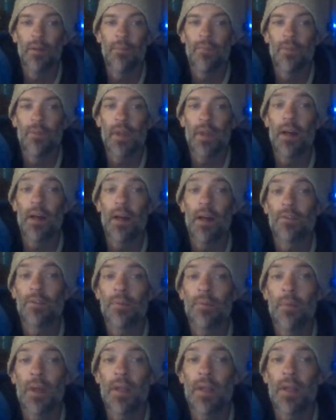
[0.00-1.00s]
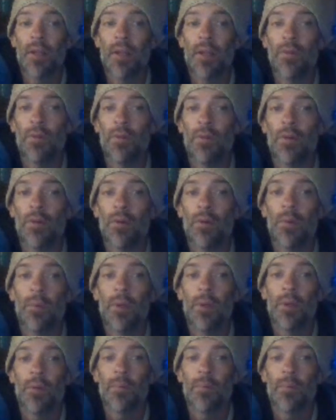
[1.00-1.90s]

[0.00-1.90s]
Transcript: Collins remained in lunar orbit.